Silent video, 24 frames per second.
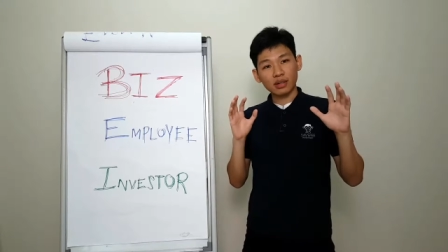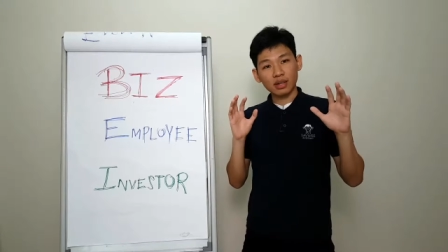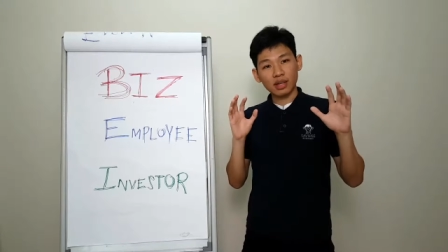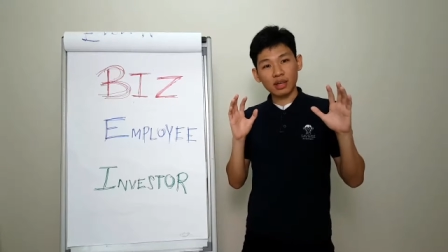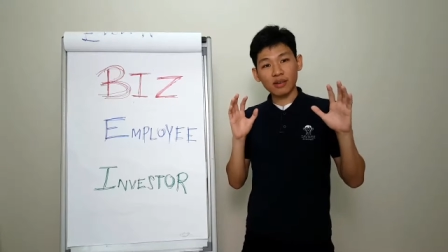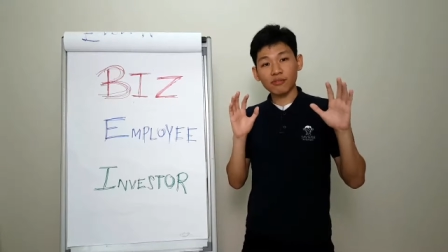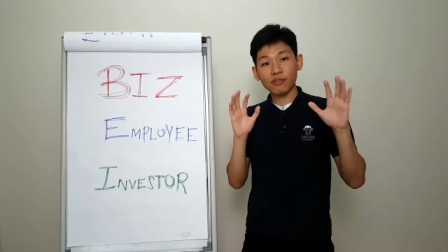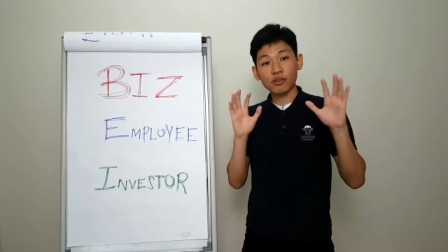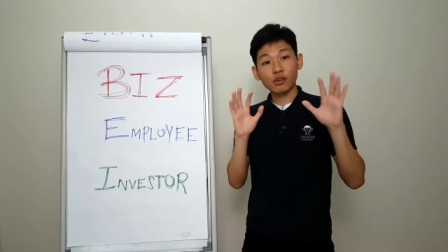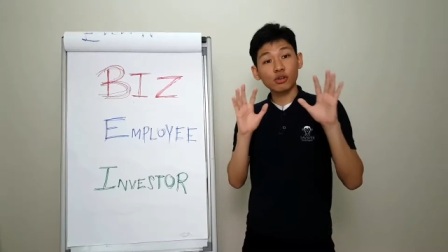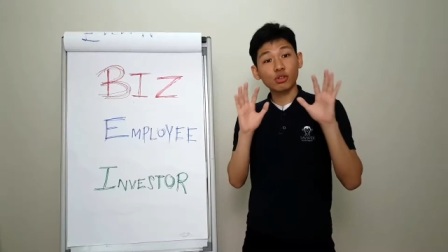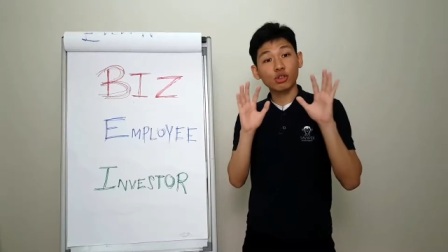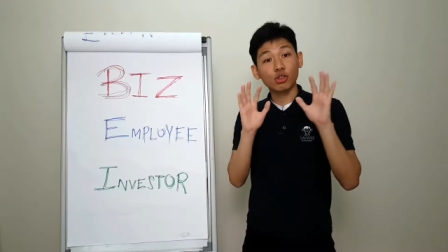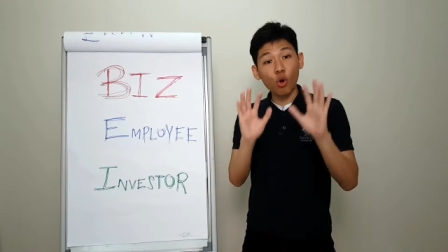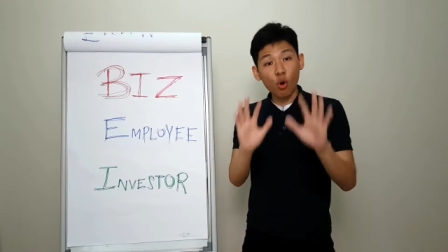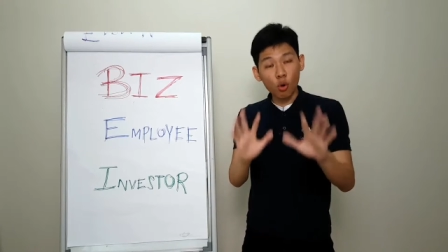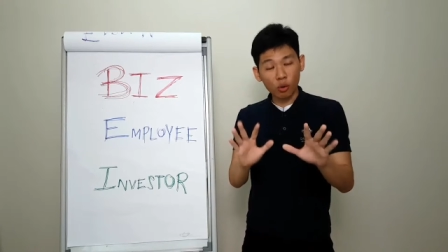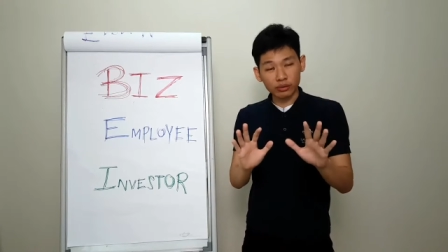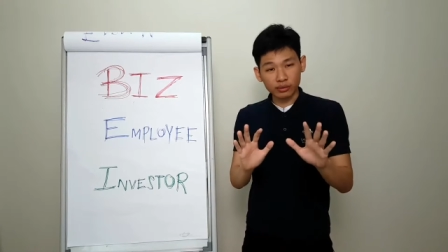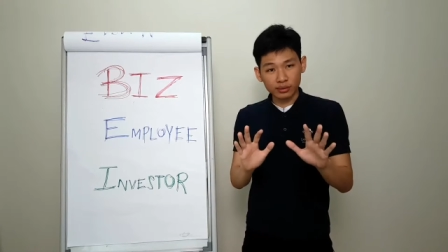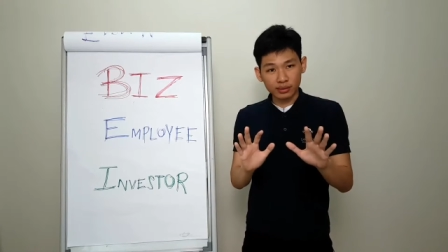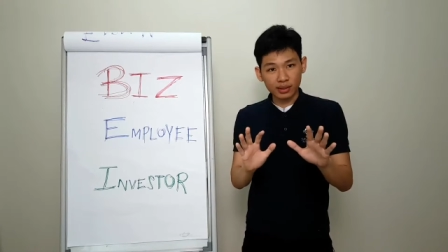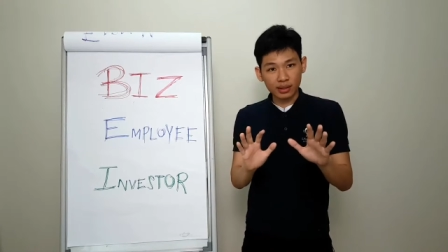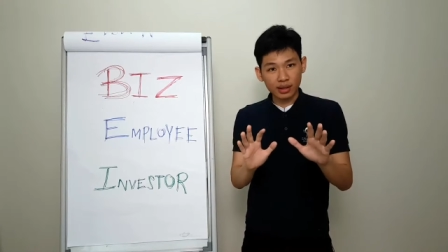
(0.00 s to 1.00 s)
if you
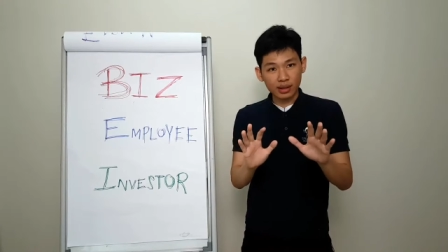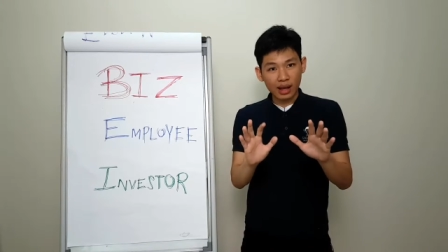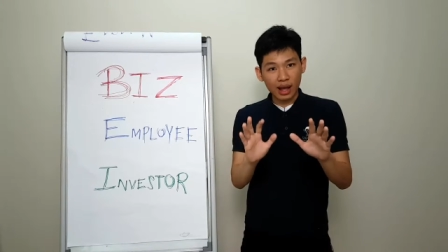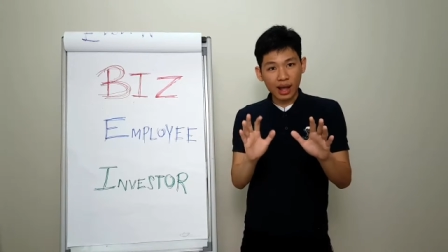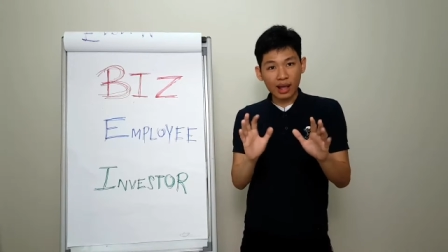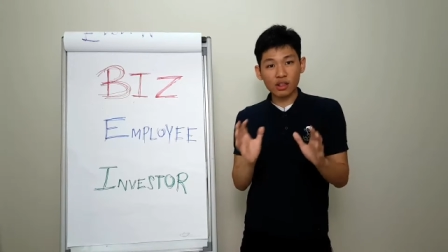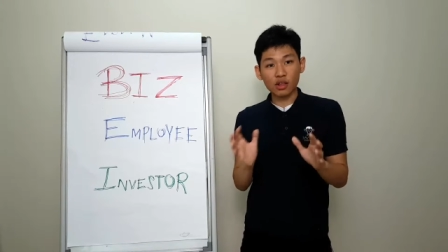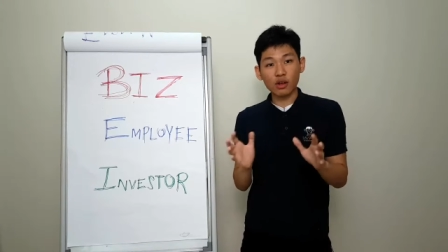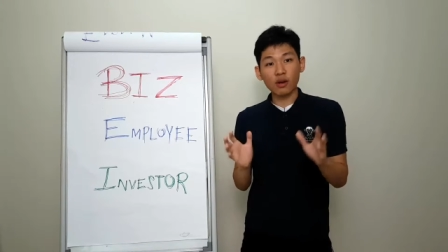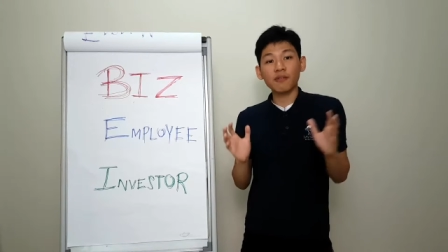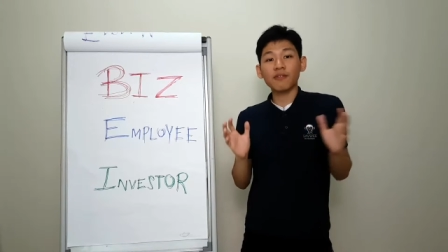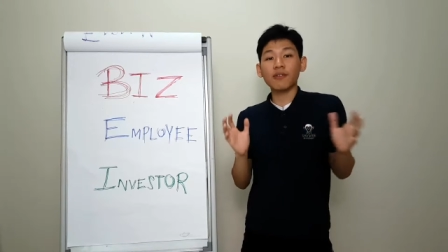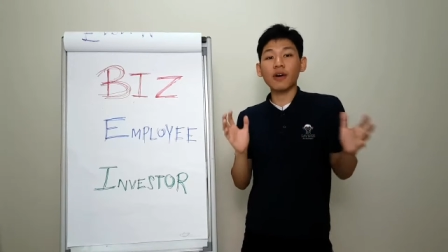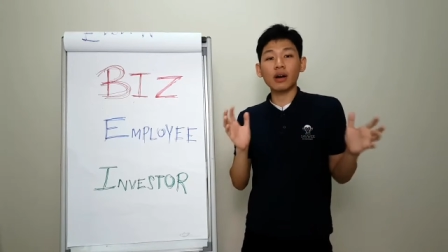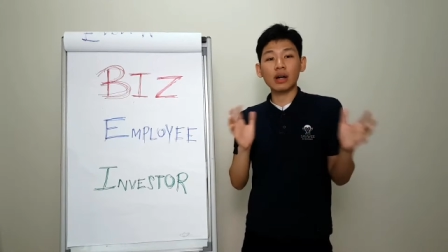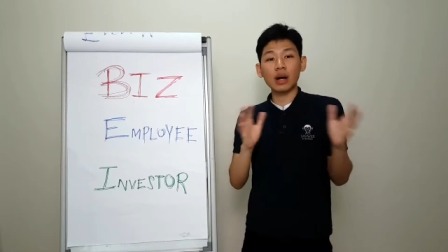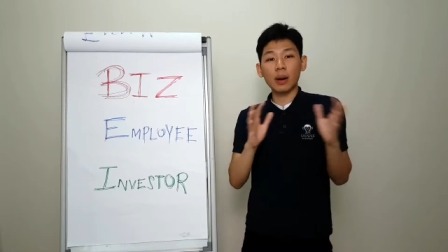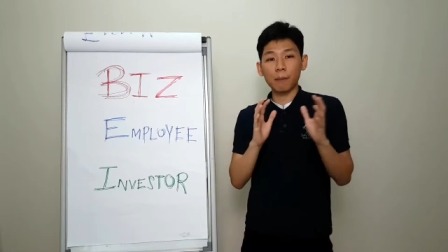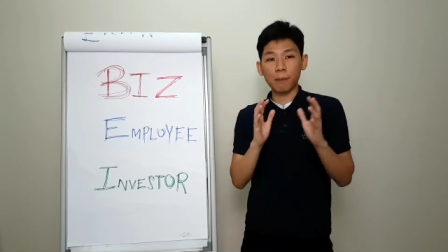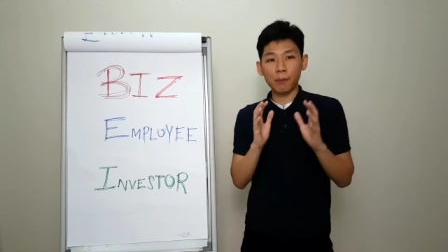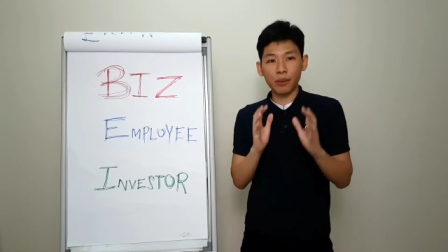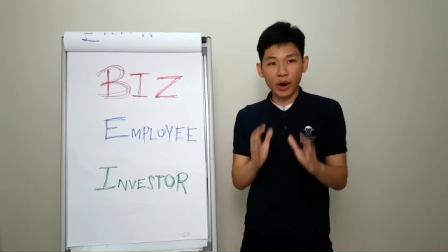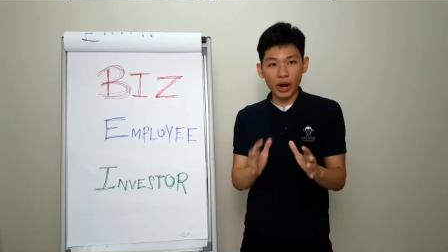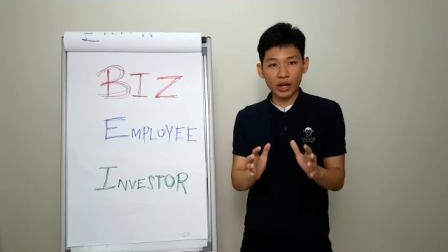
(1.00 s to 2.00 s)
don't and you felt
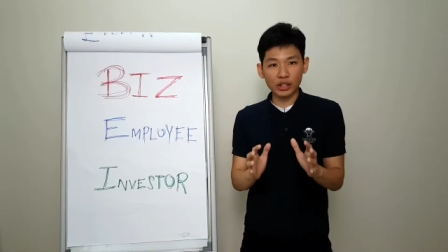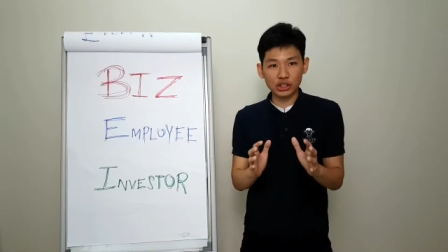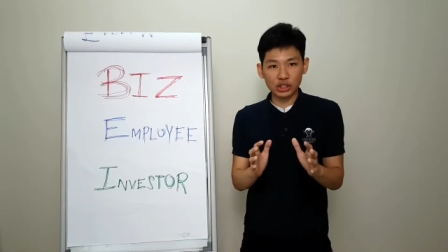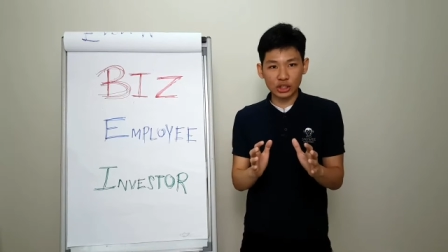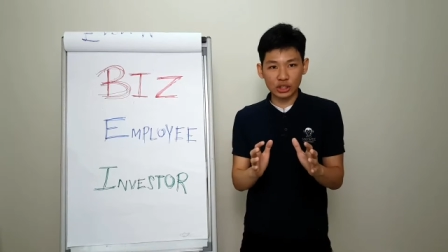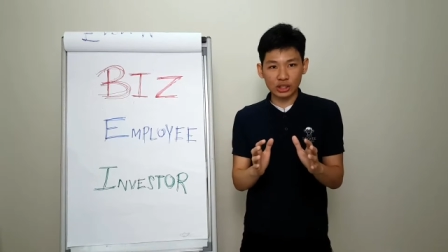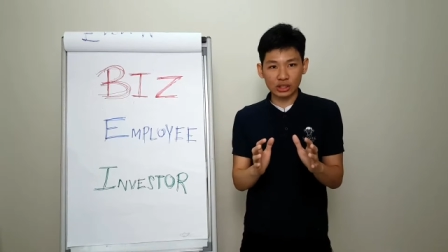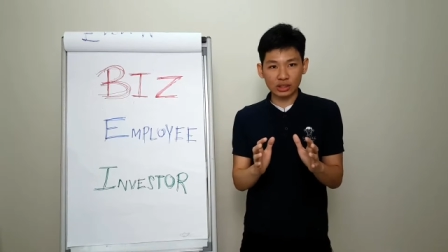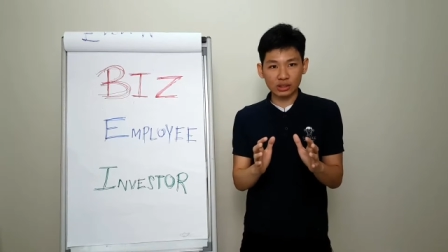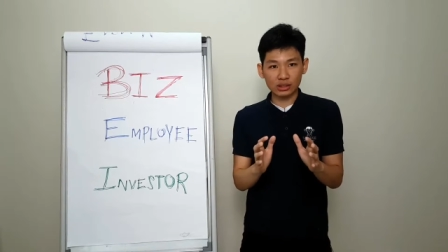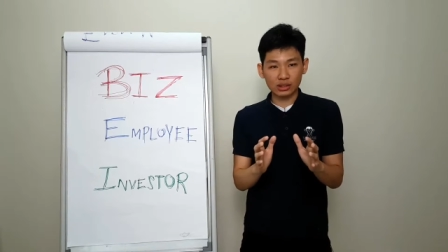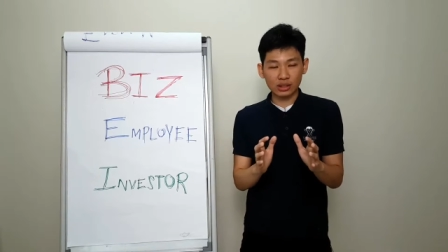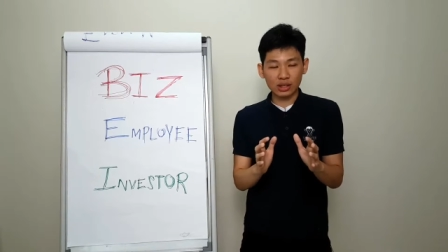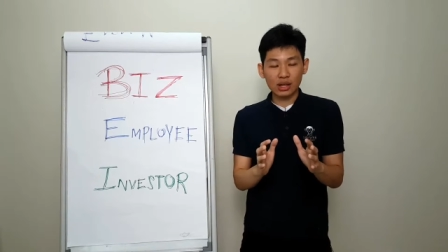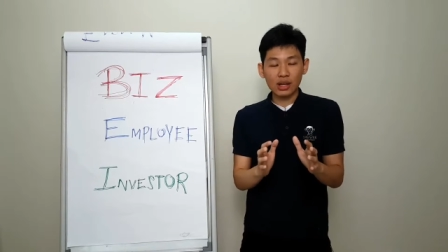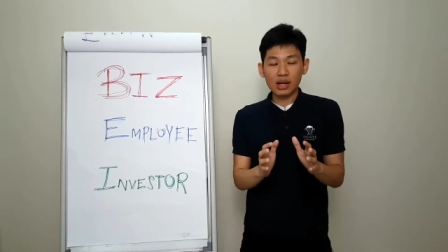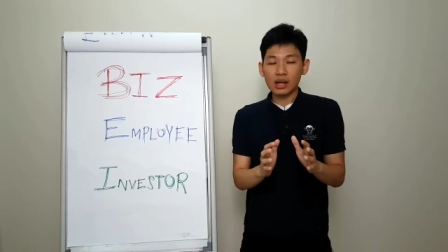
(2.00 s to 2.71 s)
the pressure